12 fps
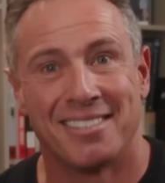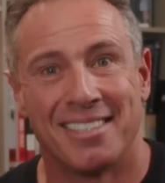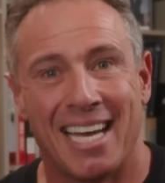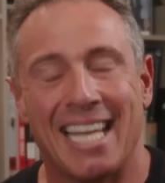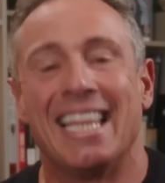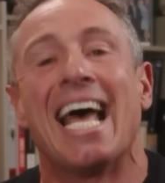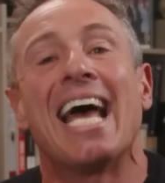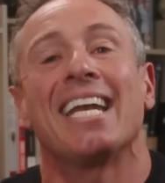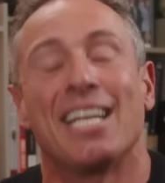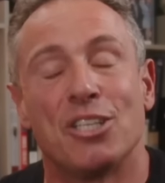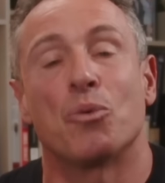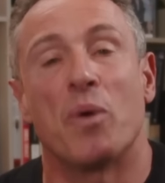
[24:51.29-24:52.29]
And that
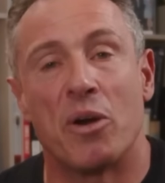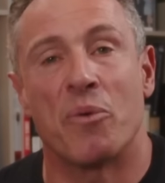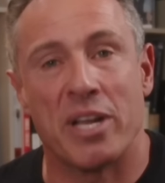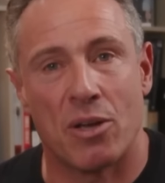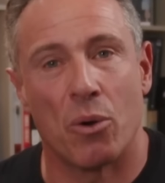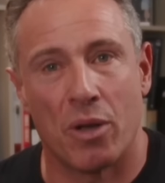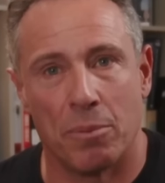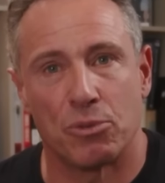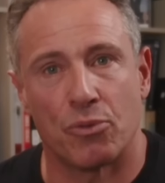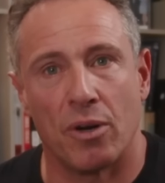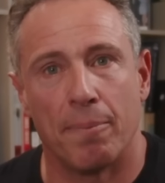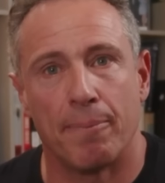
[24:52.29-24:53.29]
is where RICO comes
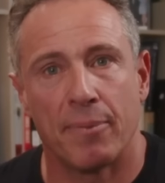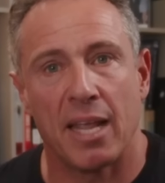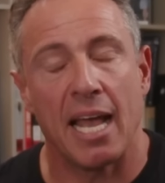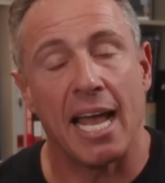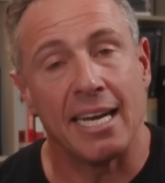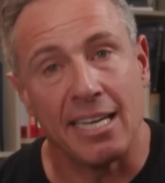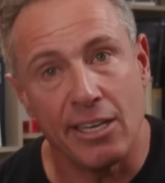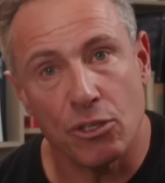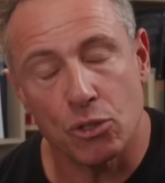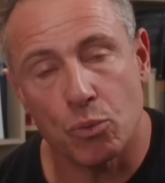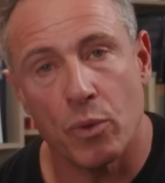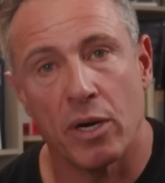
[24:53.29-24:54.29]
from. And
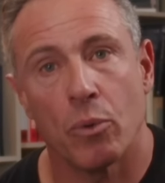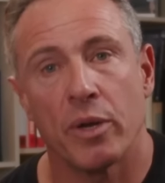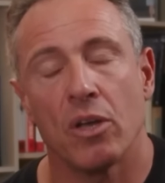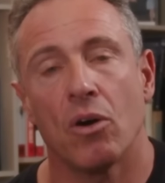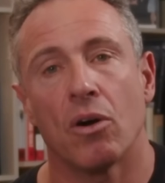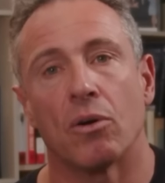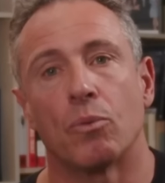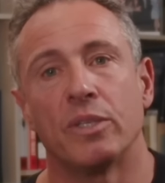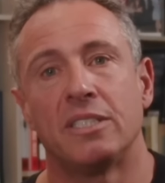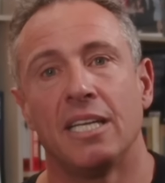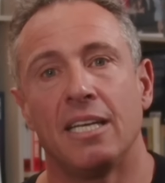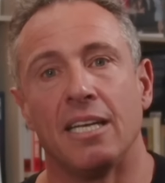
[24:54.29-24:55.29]
here's where we are with
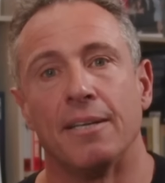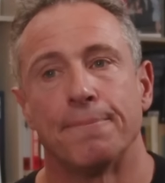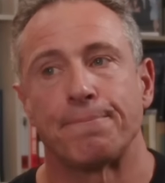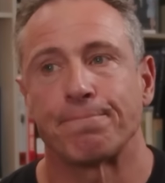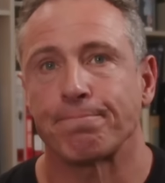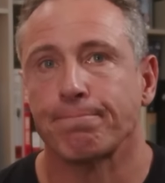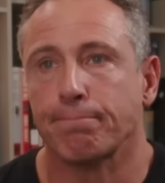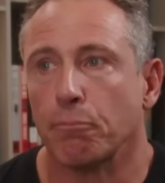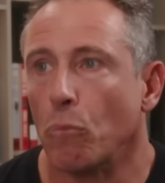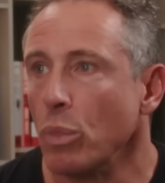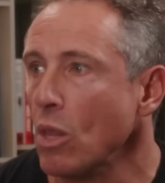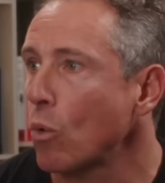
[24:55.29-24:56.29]
Diddy.
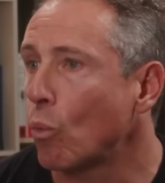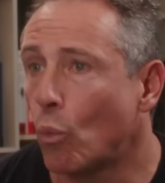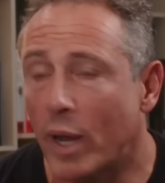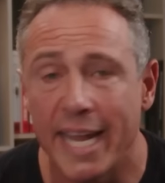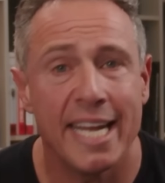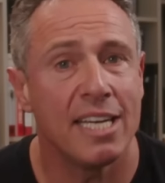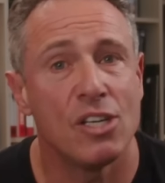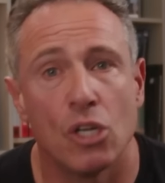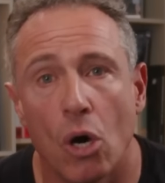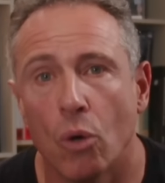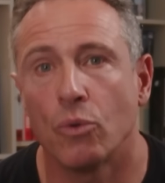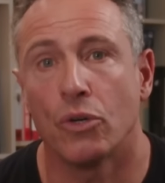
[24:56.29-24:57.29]
We
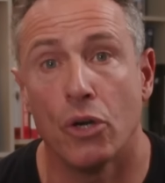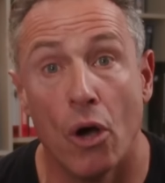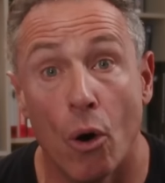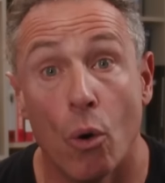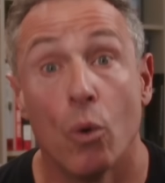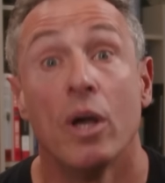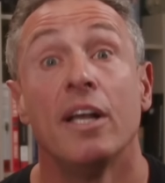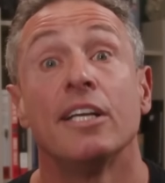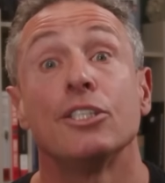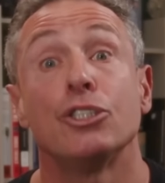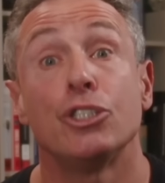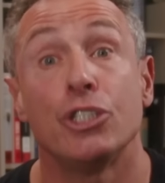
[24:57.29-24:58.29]
don't know
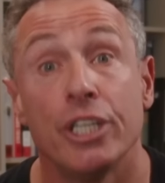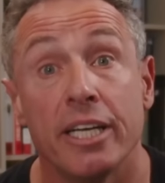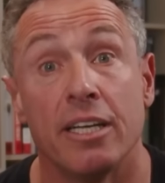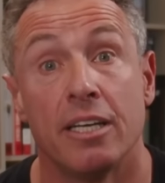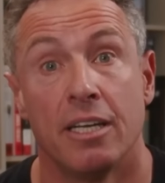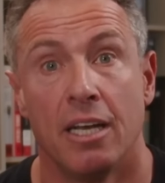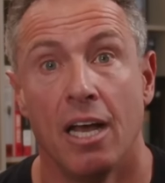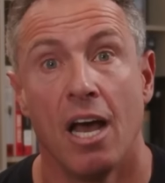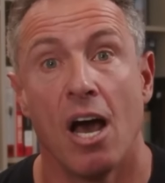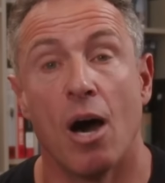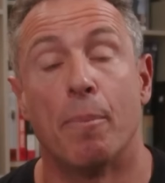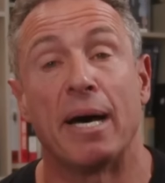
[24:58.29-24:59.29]
shit
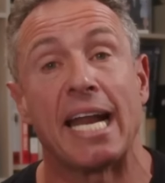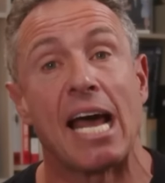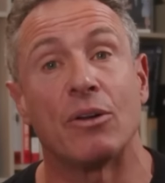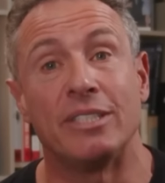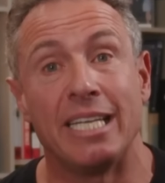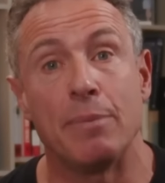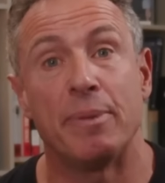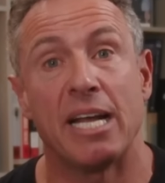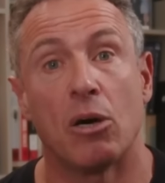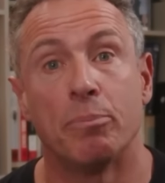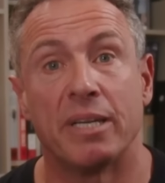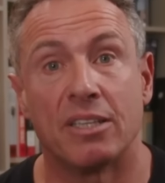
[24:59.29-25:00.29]
about how deep and
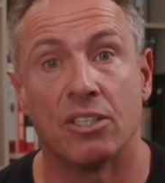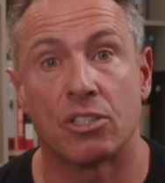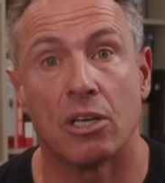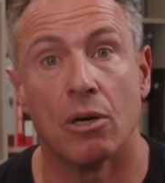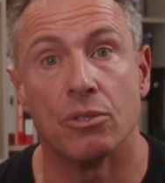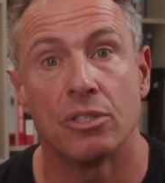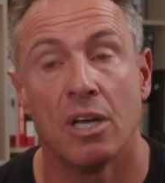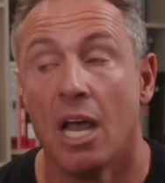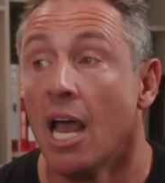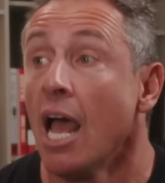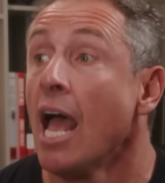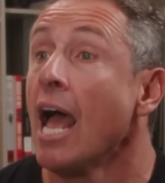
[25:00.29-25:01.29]
how big this goes.
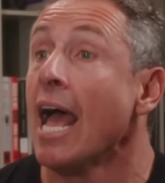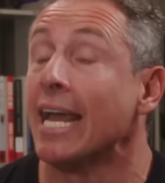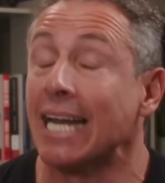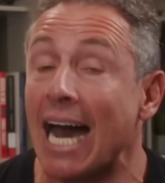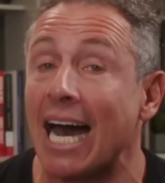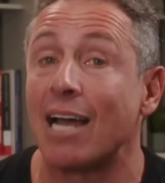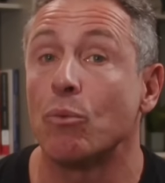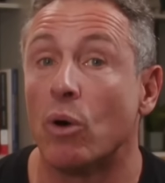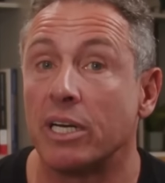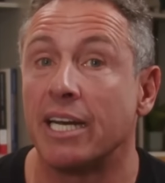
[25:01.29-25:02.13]
And I want